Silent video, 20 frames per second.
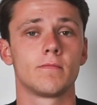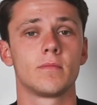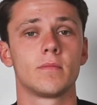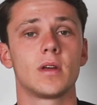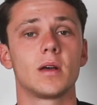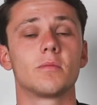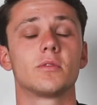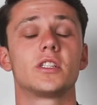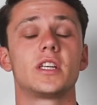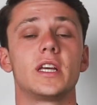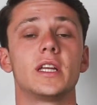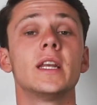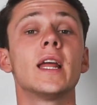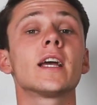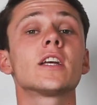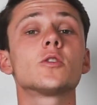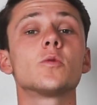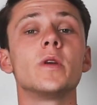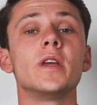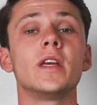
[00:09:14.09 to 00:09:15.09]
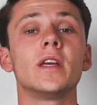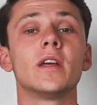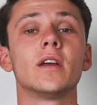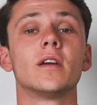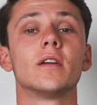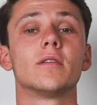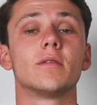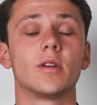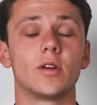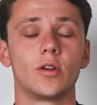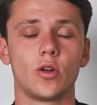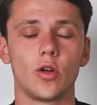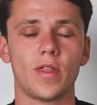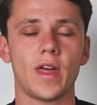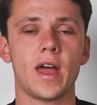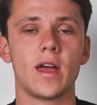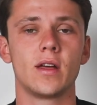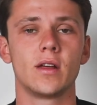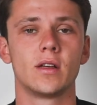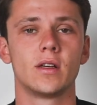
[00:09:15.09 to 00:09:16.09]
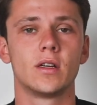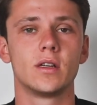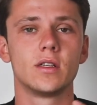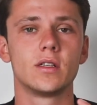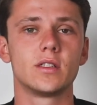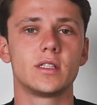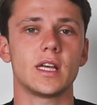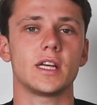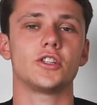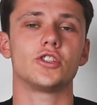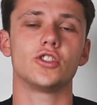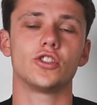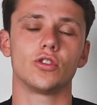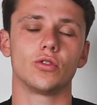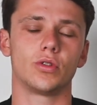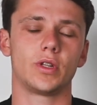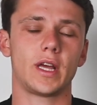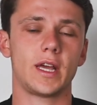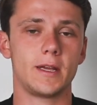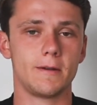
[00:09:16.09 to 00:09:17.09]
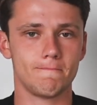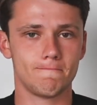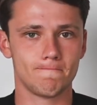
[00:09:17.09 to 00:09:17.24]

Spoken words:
And we'll see you next week for another Session Sunday.